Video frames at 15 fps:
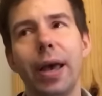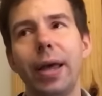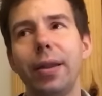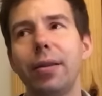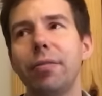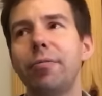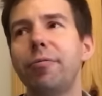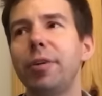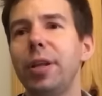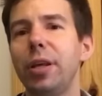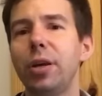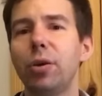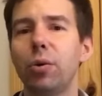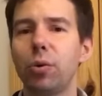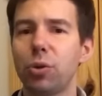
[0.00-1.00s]

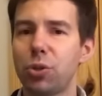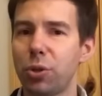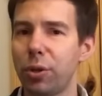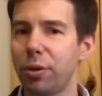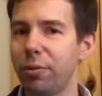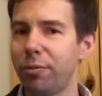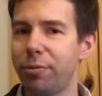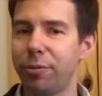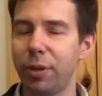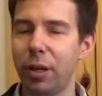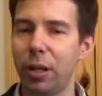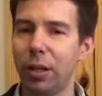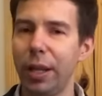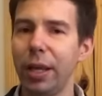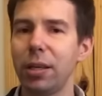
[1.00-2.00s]
video sort of
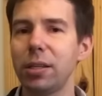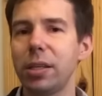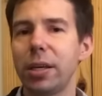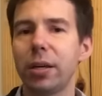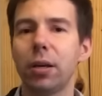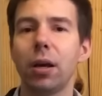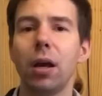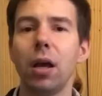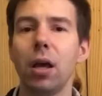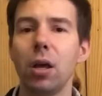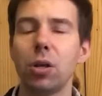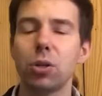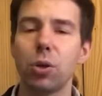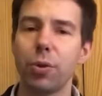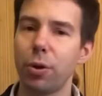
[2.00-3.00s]
links here.
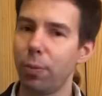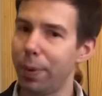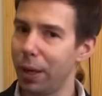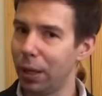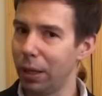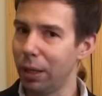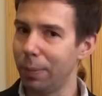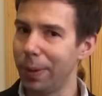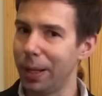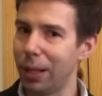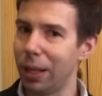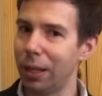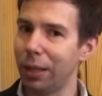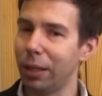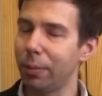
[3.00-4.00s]
So there'll be a little
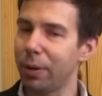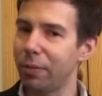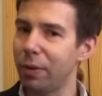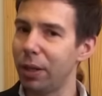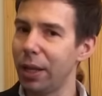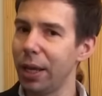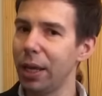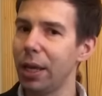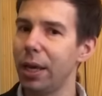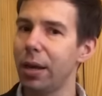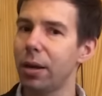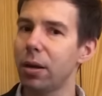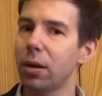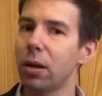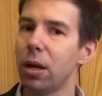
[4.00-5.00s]
bit of a link
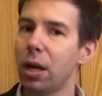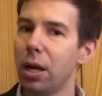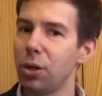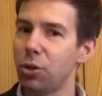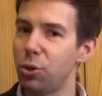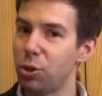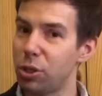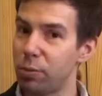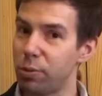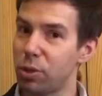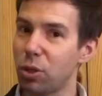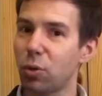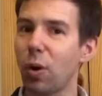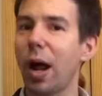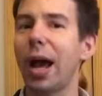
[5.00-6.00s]
here to
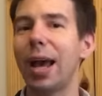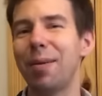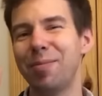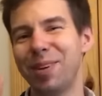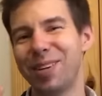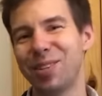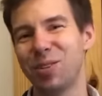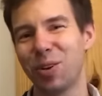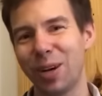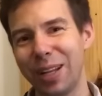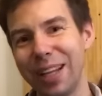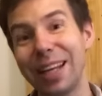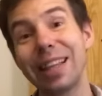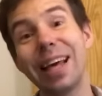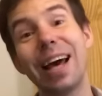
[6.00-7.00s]
subscribe. So
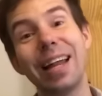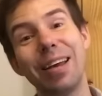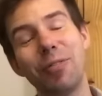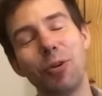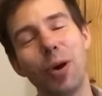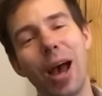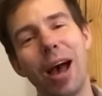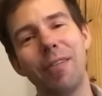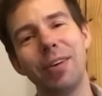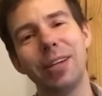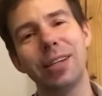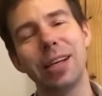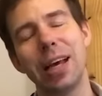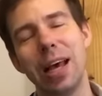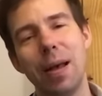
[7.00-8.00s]
click that if you
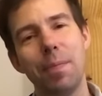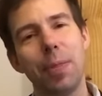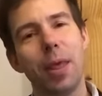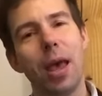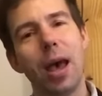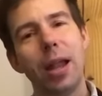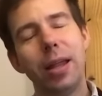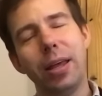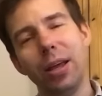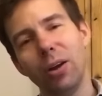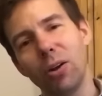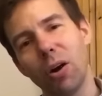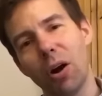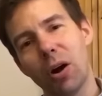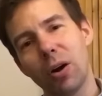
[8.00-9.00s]
haven't. And
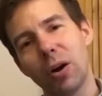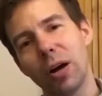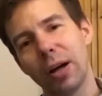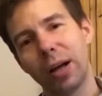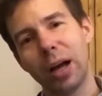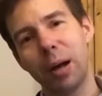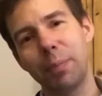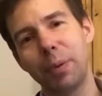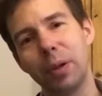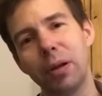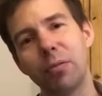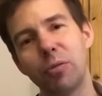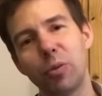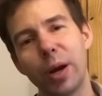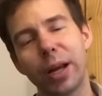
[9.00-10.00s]
here are a couple
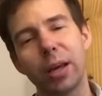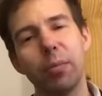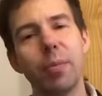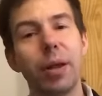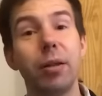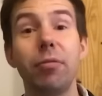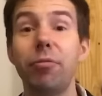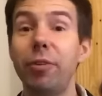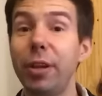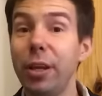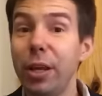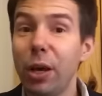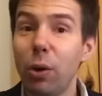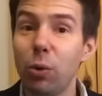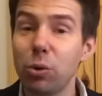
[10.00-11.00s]
of recommended
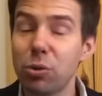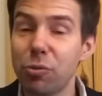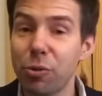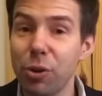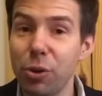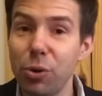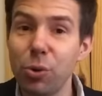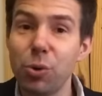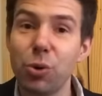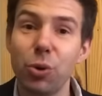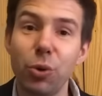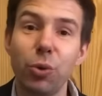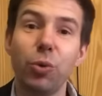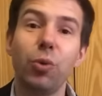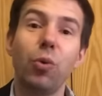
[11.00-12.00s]
videos for you
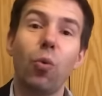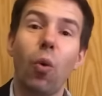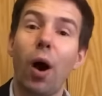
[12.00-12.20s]
to